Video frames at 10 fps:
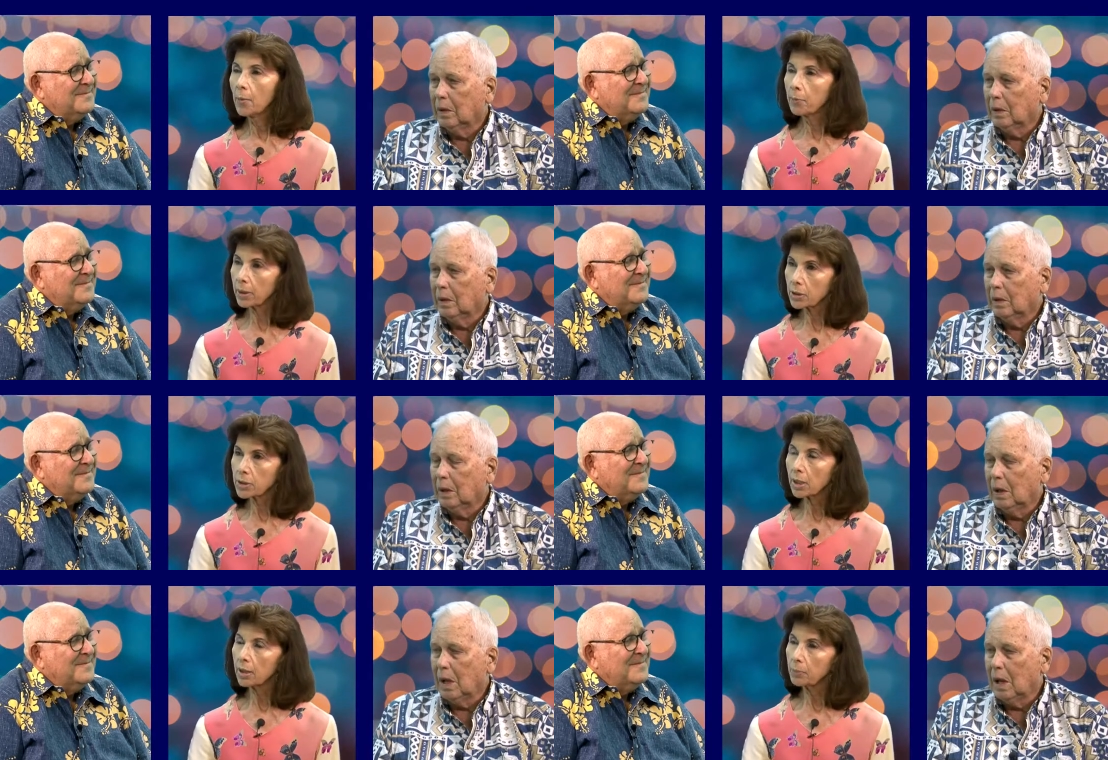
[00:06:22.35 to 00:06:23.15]
Speaker 1: But
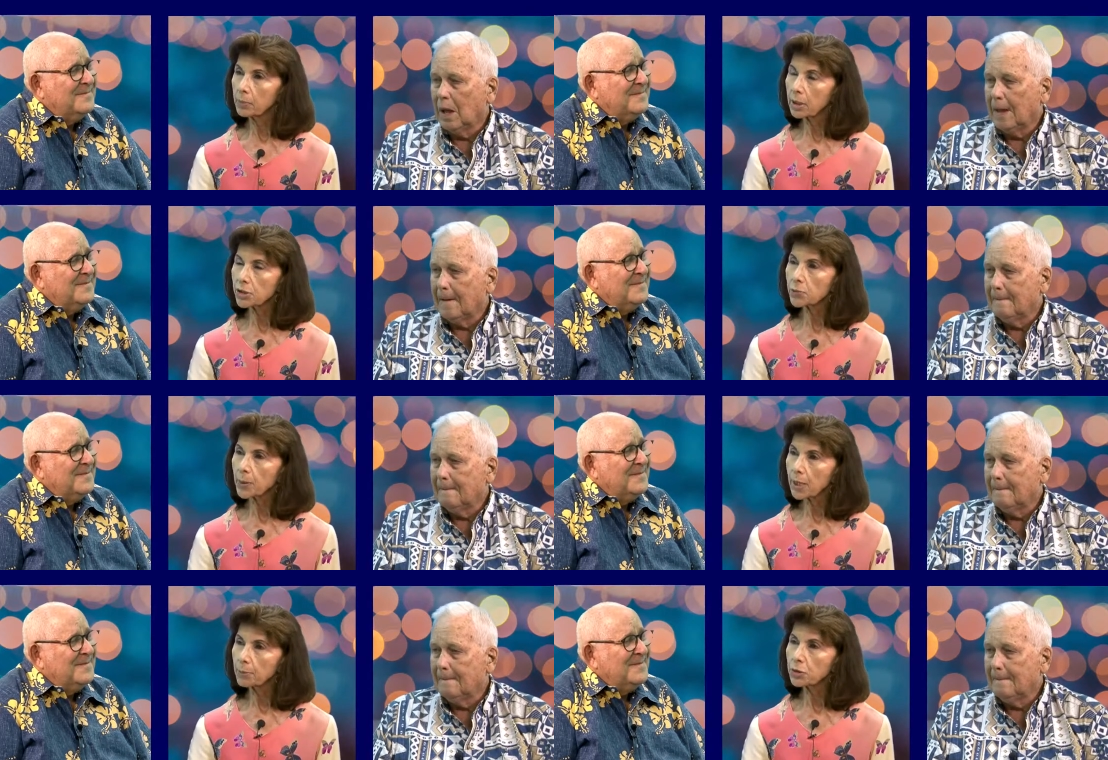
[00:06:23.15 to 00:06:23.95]
um, it's
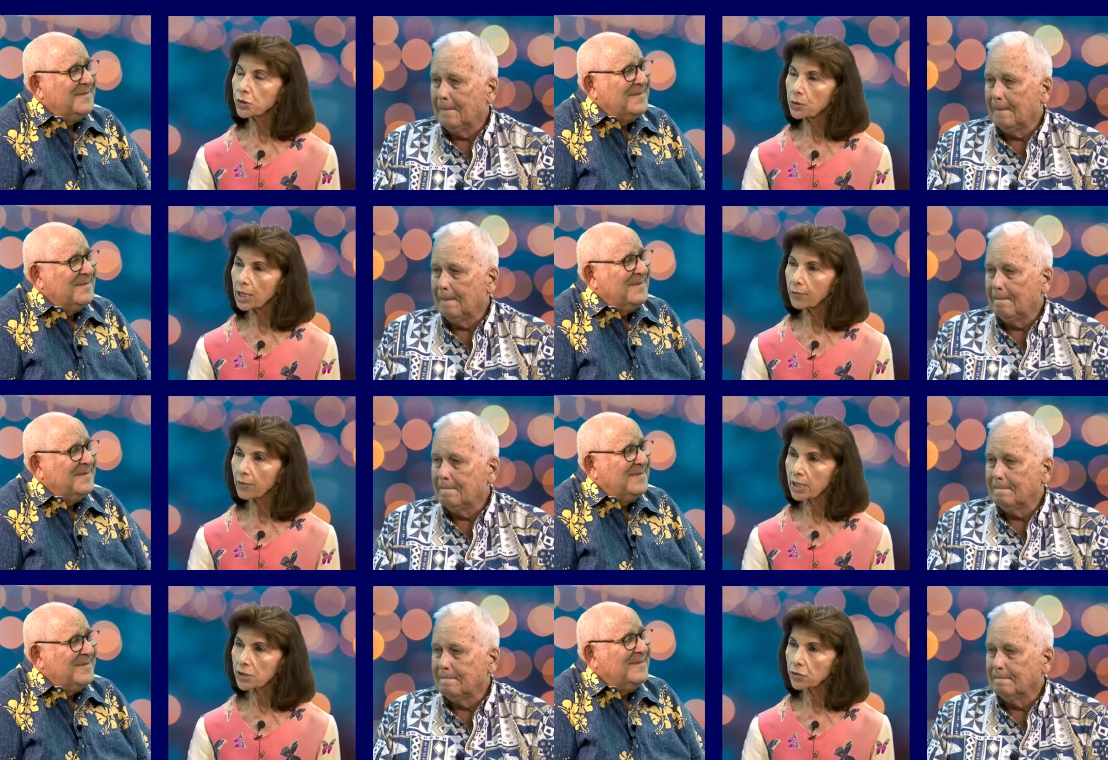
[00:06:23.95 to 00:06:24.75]
become a two-day
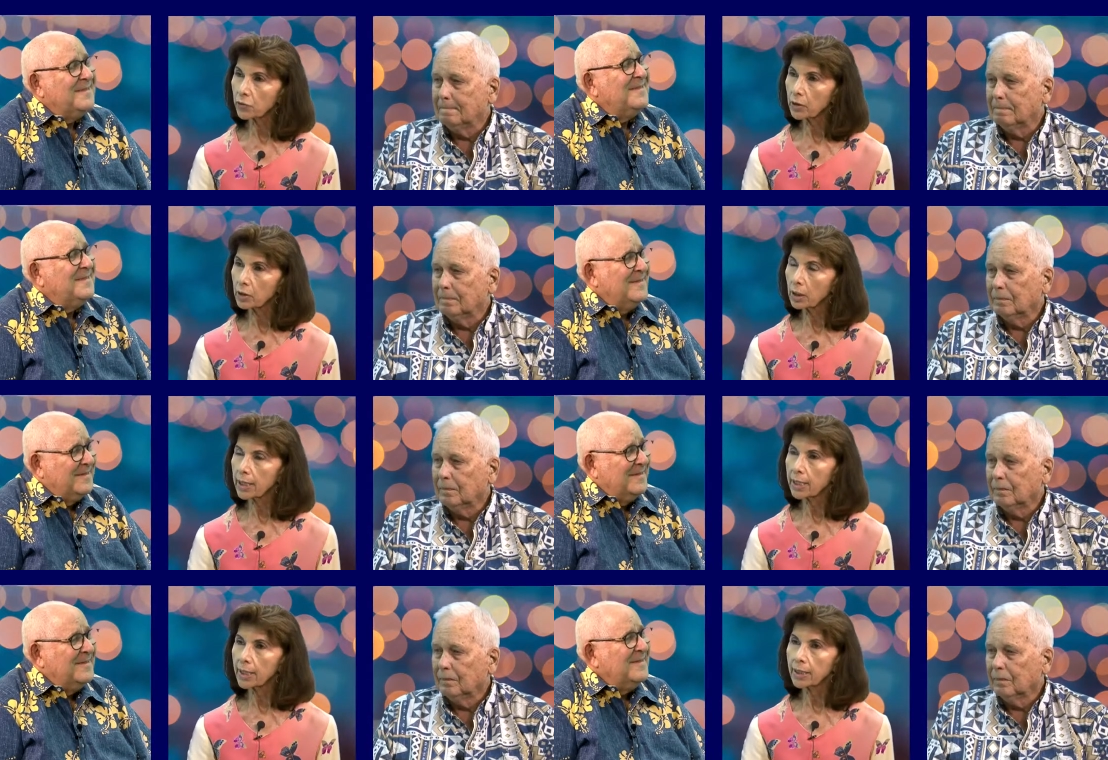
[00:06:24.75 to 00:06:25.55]
festival,
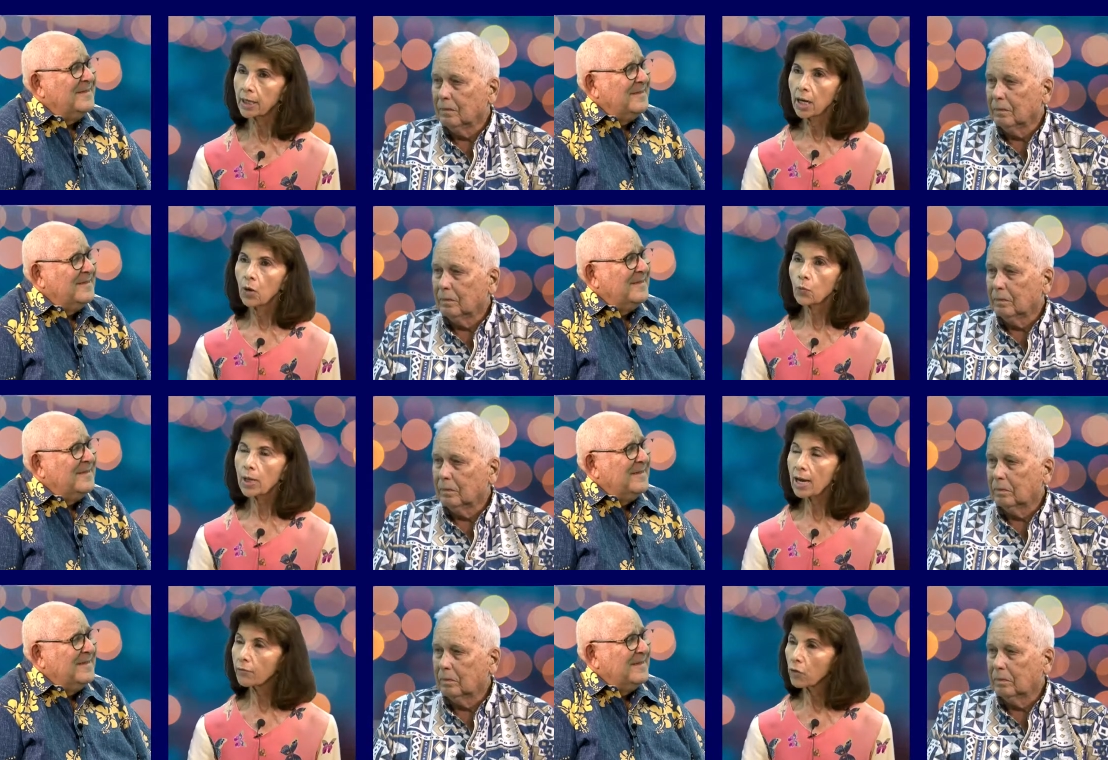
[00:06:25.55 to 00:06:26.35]
and we
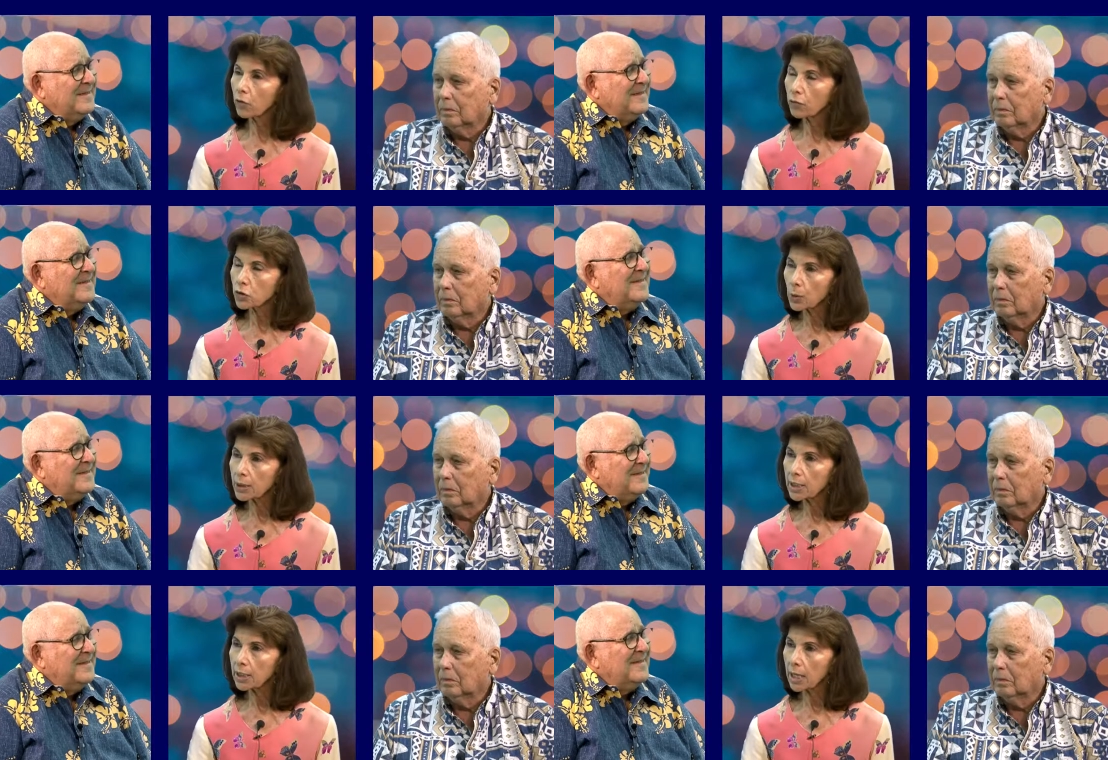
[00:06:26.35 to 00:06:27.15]
have over
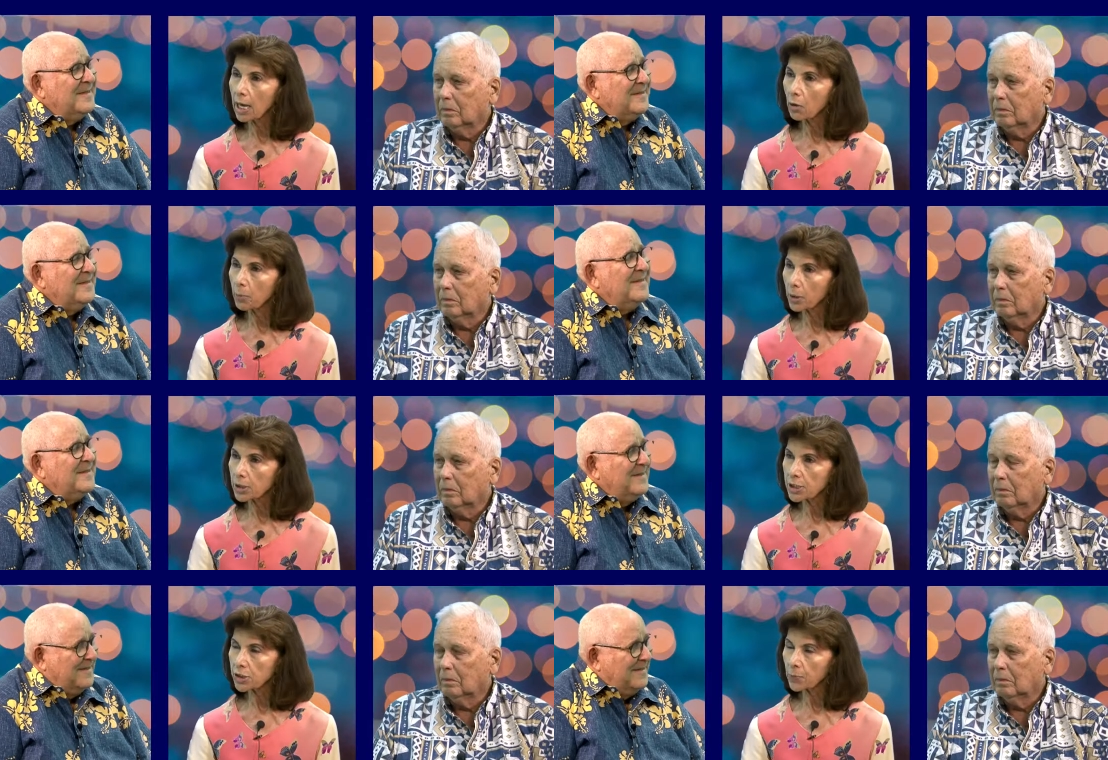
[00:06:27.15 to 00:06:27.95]
twenty halal
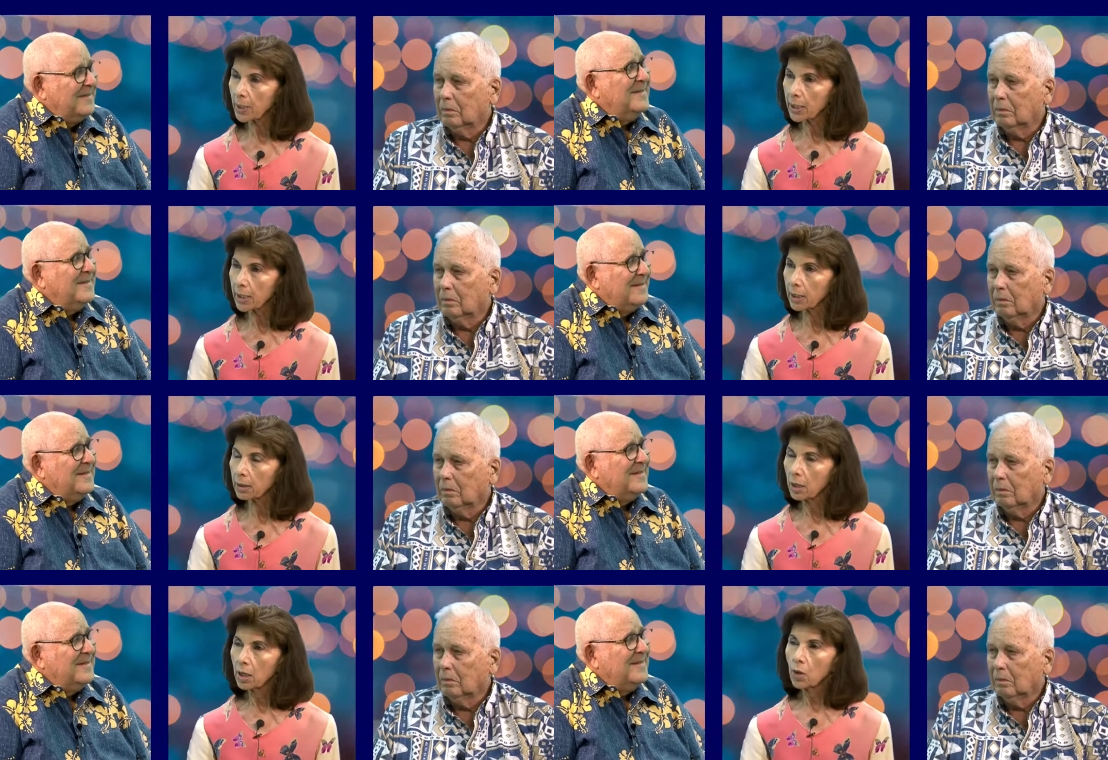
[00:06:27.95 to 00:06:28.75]
participating.